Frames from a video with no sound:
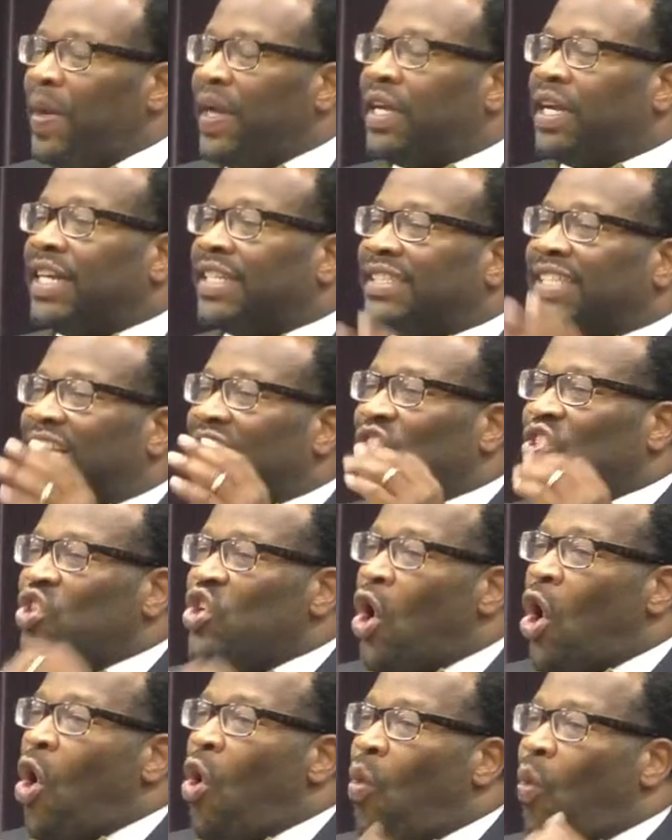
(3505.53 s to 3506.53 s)
because there's
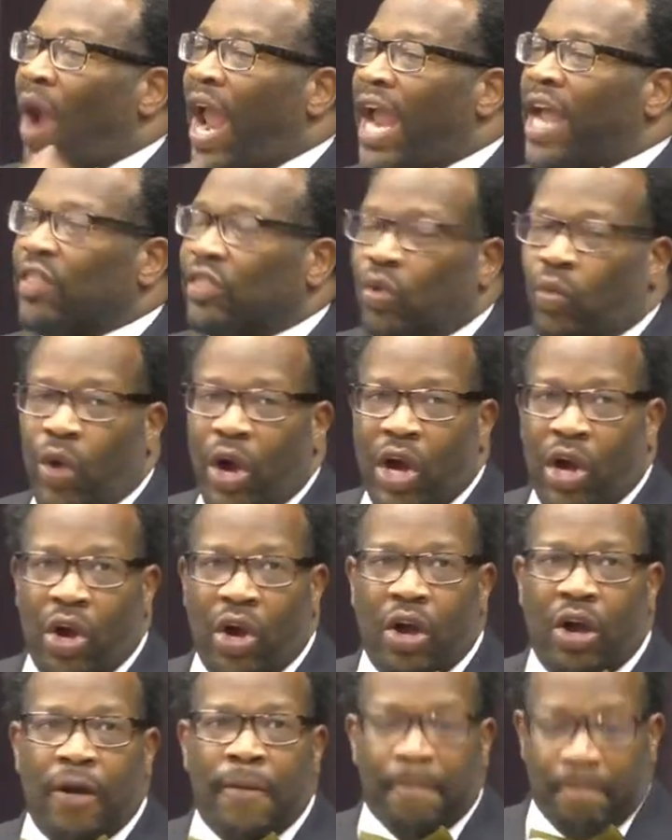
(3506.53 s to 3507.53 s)
no way in the
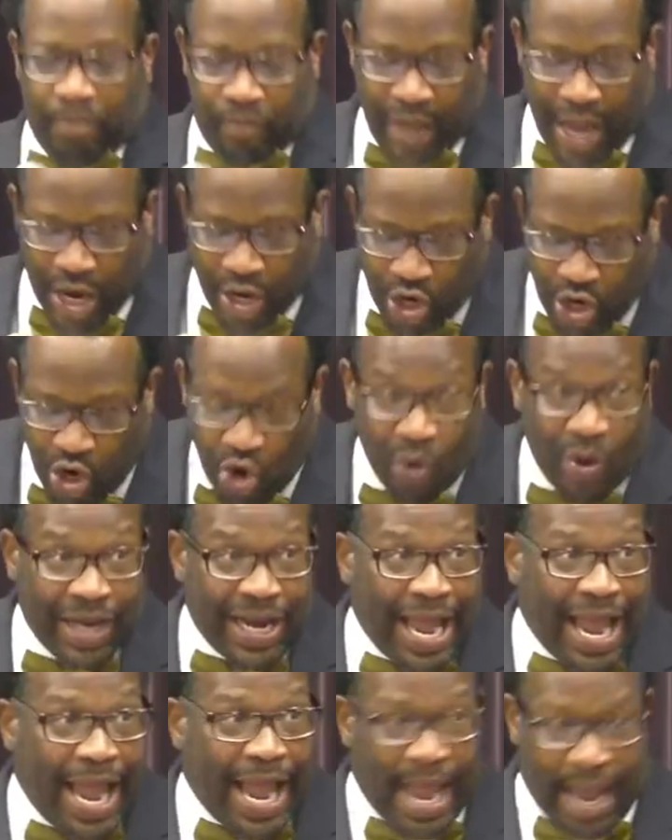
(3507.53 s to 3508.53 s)
world that you
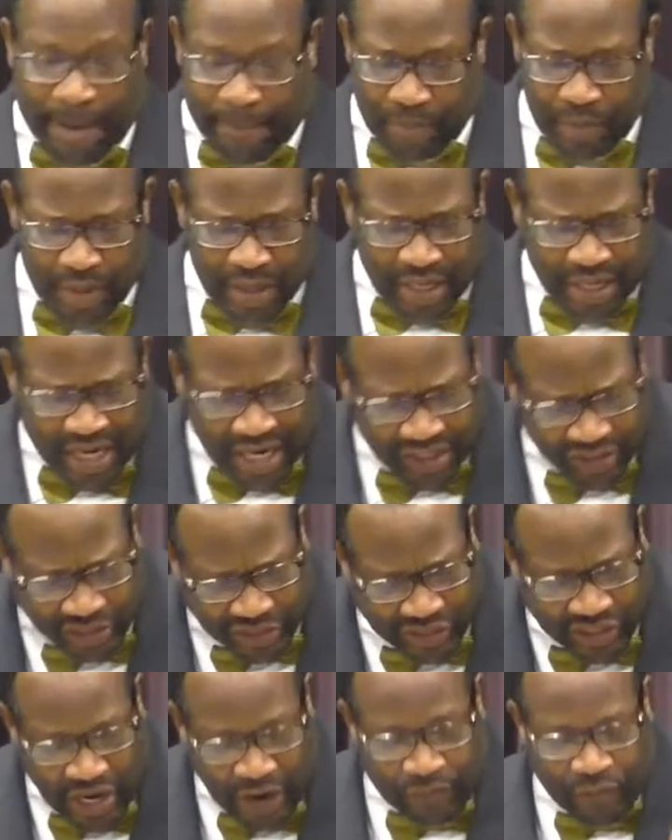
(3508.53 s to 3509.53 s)
and I can
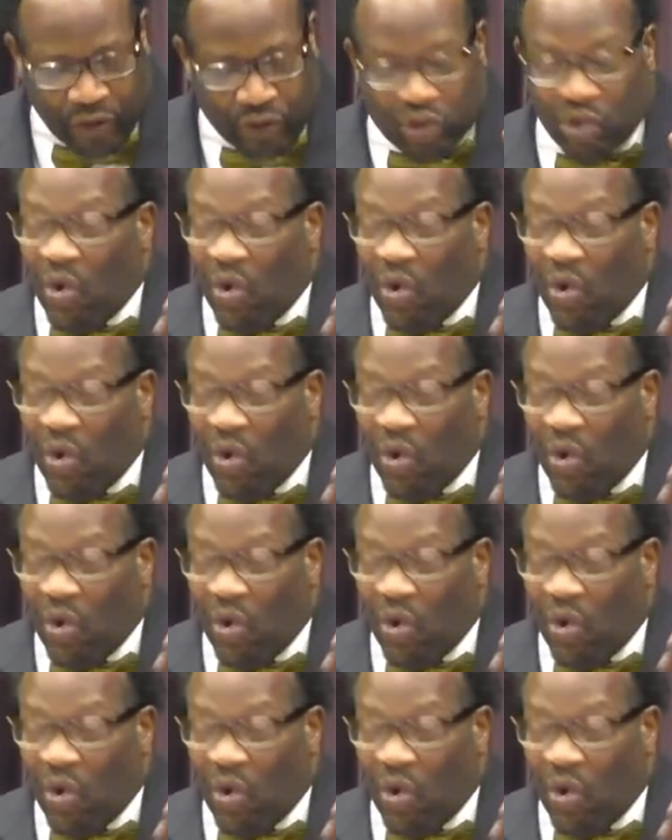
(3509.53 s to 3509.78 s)
suffer